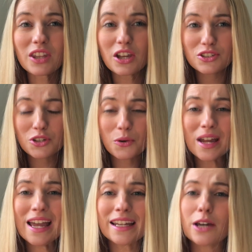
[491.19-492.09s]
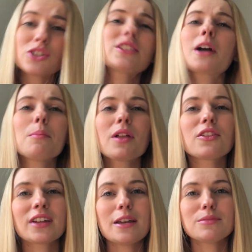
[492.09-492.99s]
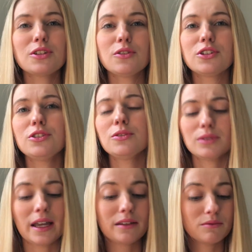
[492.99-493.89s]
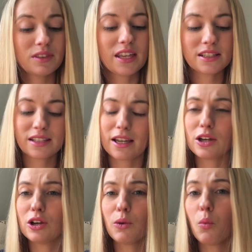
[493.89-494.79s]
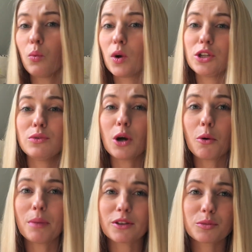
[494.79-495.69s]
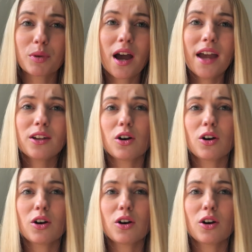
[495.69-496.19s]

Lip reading: So now just a couple other games that you could do, like things like, what do you know about the bride?